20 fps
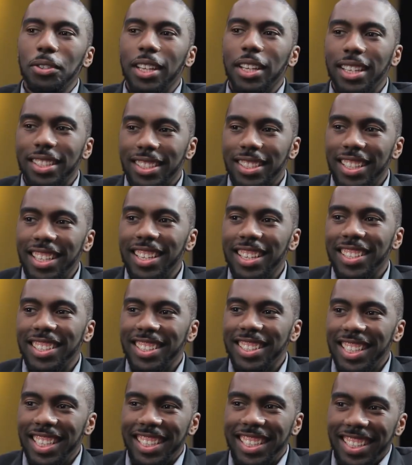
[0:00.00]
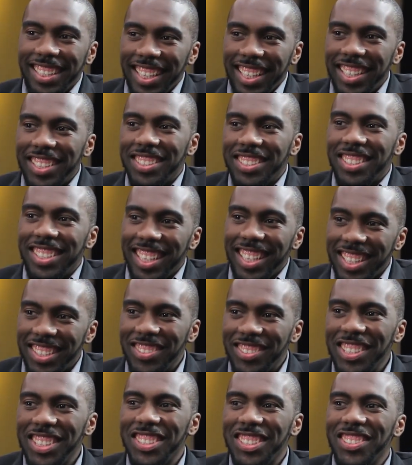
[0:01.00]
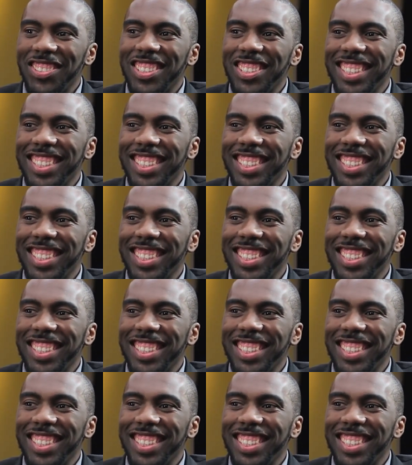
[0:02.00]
do that, so then I can take the dates to nice restaurants.